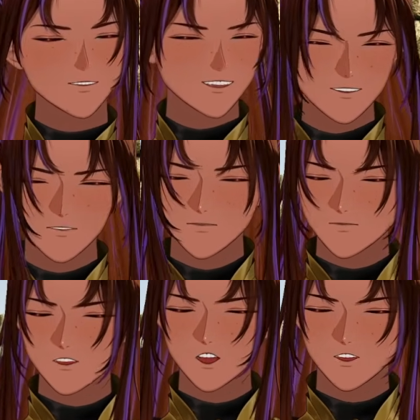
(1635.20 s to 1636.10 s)
a
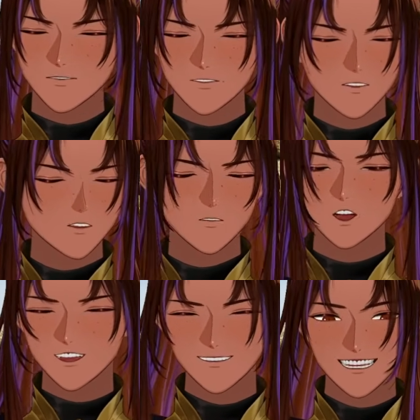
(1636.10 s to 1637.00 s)
buff. You don't
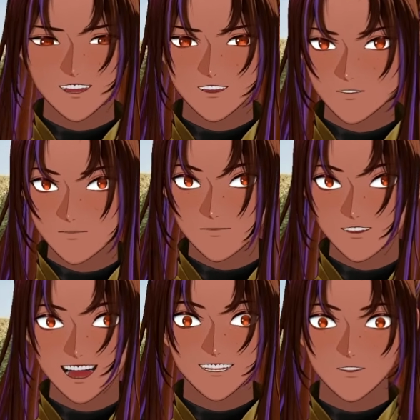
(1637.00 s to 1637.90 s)
want that on a
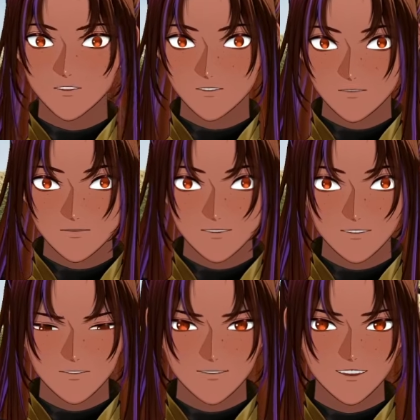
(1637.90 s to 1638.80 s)
blaster
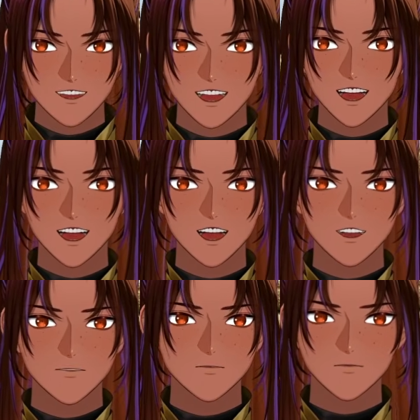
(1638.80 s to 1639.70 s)
build,
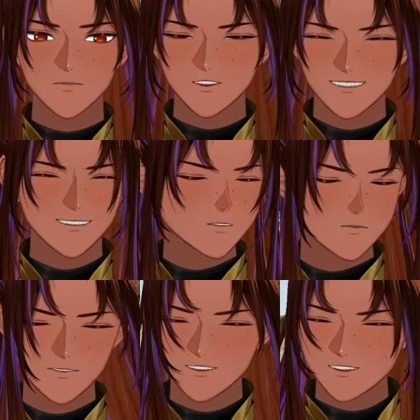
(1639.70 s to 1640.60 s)
but it's
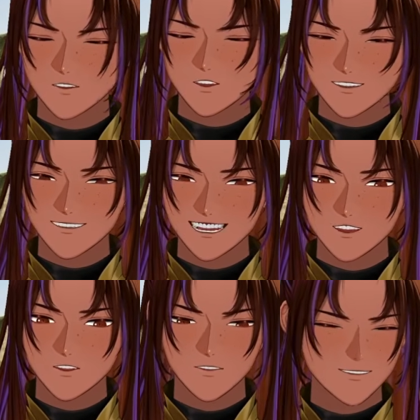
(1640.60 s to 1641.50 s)
really just
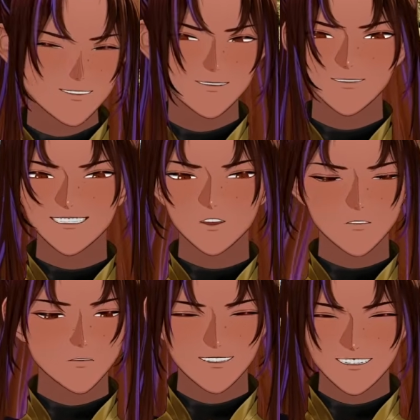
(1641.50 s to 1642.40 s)
that good. This is a
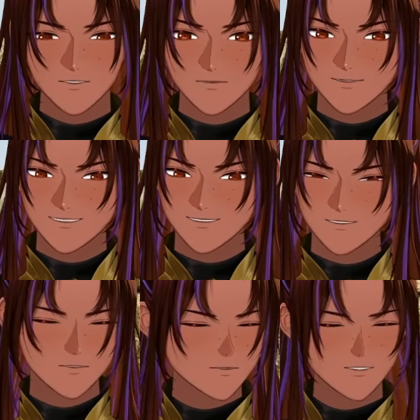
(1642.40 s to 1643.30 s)
win button
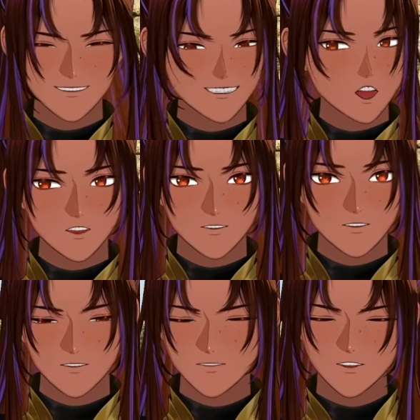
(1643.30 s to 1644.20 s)
for
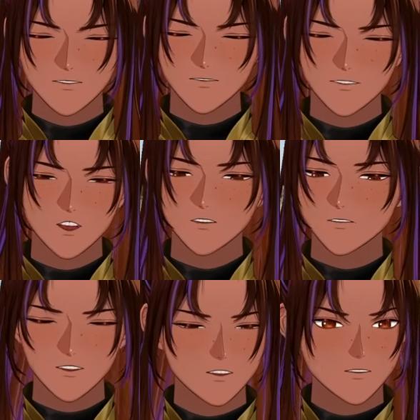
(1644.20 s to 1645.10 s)
encounters levels like
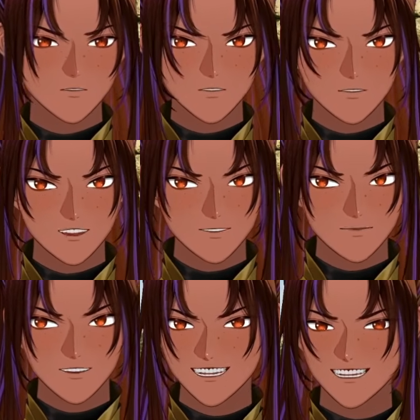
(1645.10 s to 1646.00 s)
1 through 3.
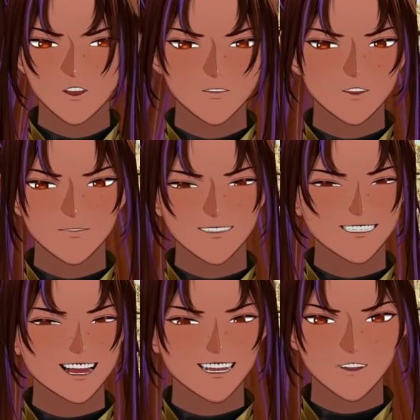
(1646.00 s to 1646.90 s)
Get rid of it at
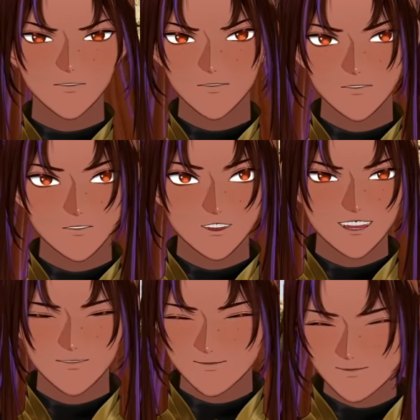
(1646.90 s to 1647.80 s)
high levels,
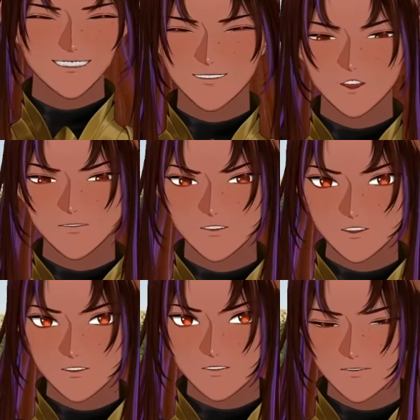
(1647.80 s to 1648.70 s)
okay? Now for our
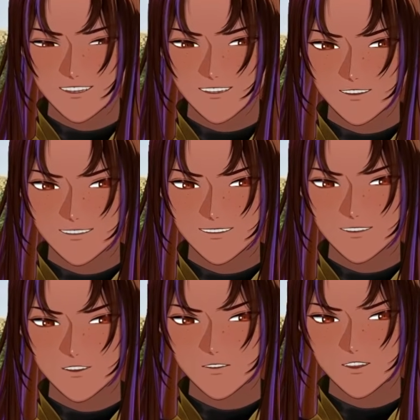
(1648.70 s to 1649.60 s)
strategists in the
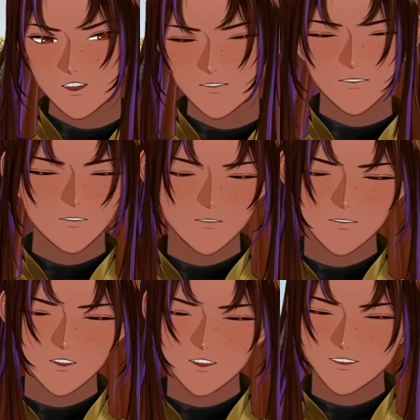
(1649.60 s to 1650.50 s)
crowd, those who
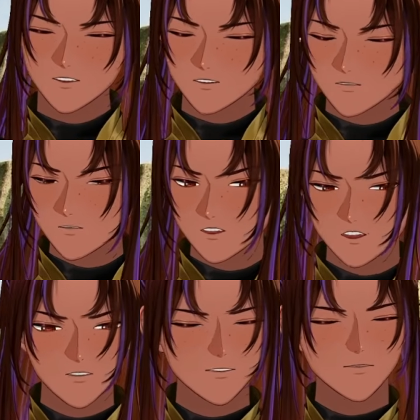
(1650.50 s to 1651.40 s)
want to control
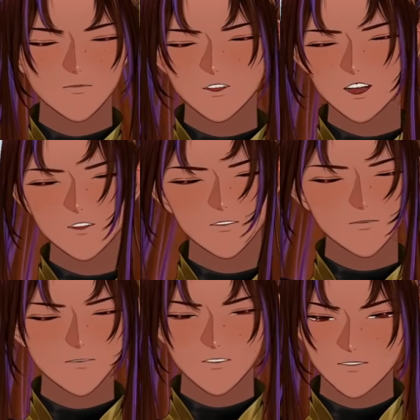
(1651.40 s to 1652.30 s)
the
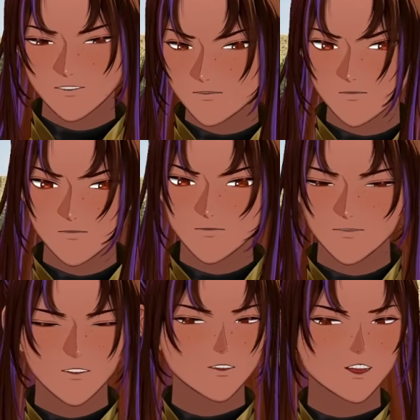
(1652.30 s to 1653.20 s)
battlefield and move the
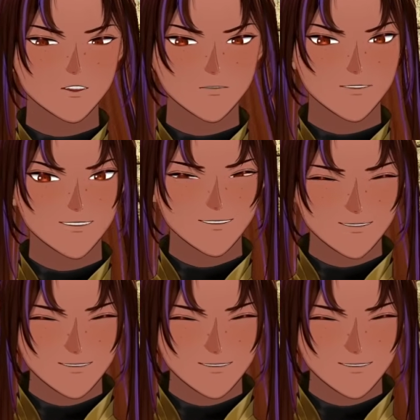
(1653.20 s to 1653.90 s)
chess pieces,